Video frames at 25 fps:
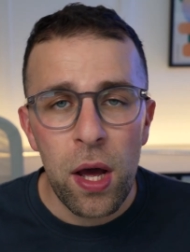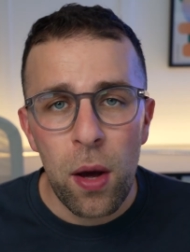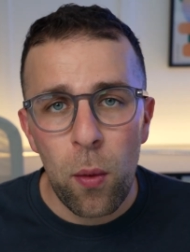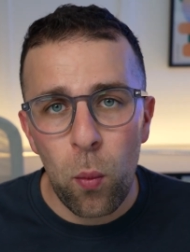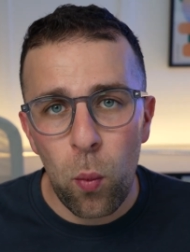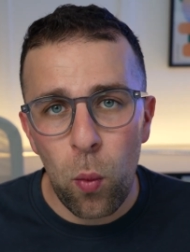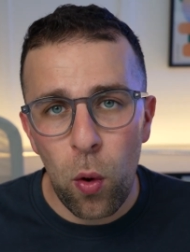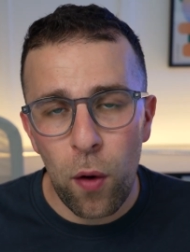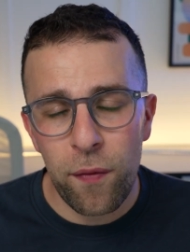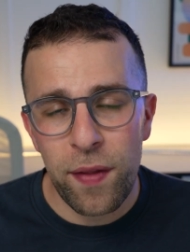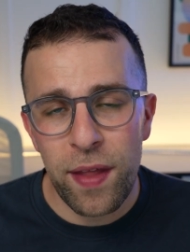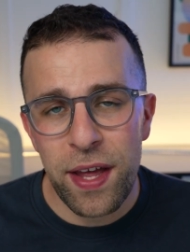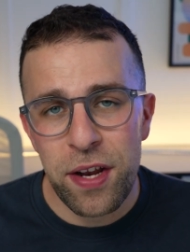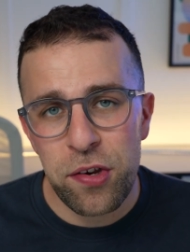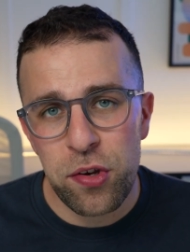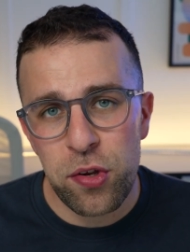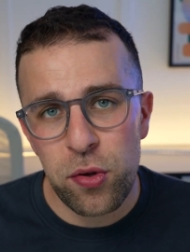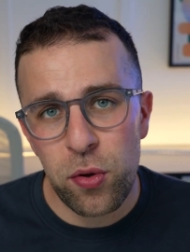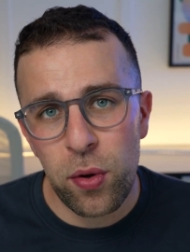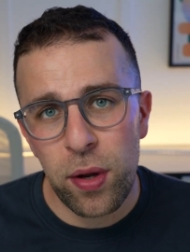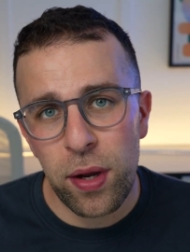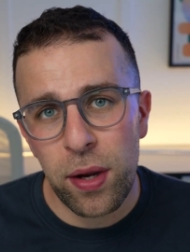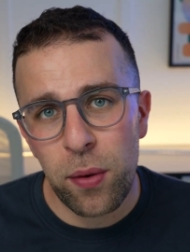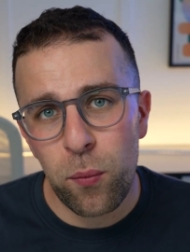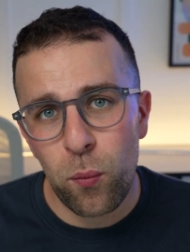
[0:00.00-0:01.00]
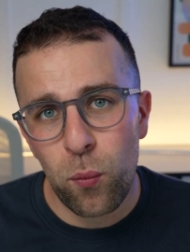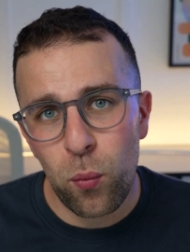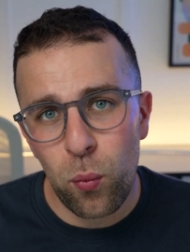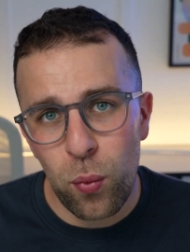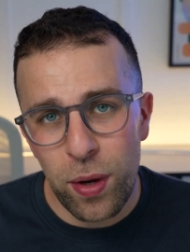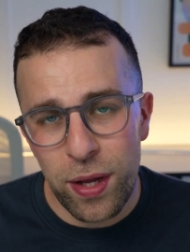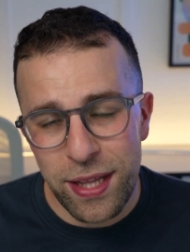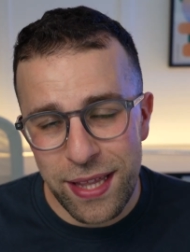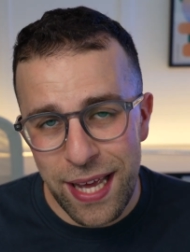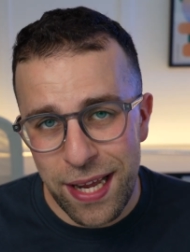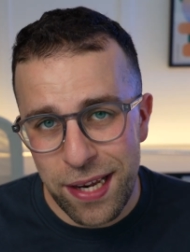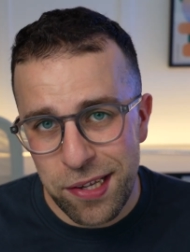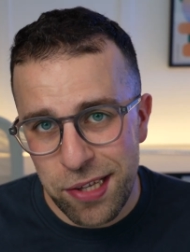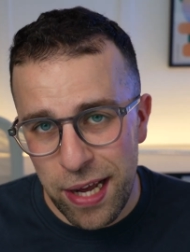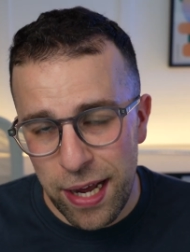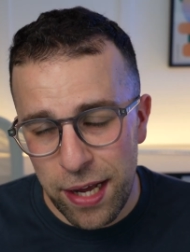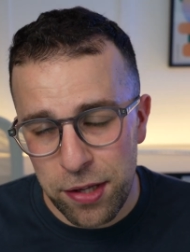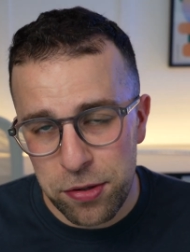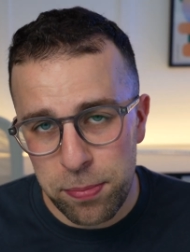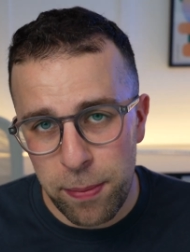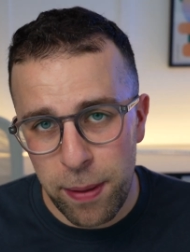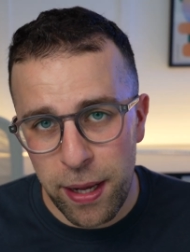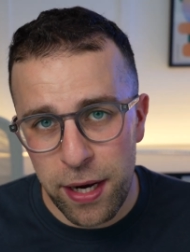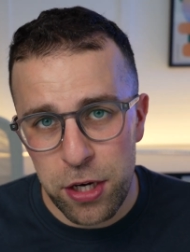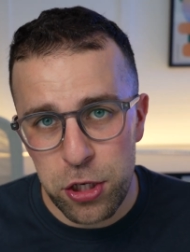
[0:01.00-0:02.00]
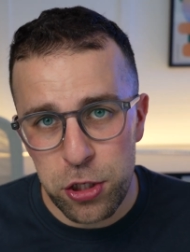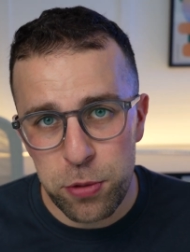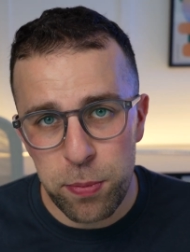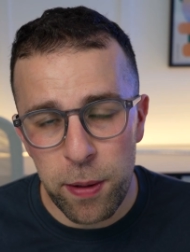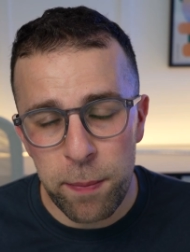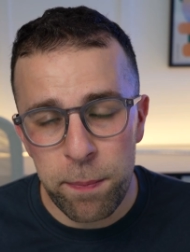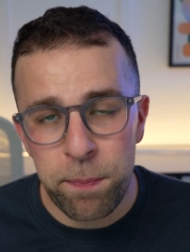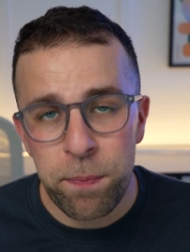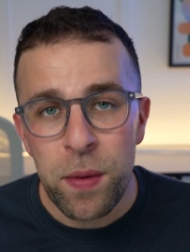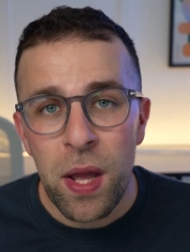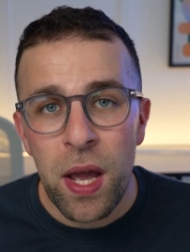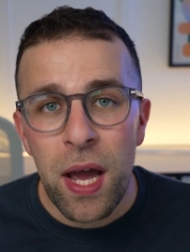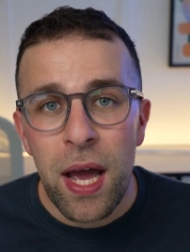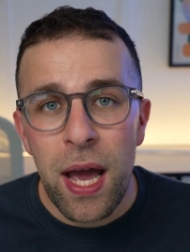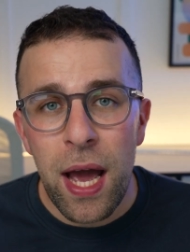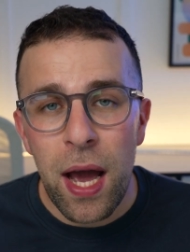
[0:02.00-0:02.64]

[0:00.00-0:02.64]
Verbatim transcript: what they're doing with their task management.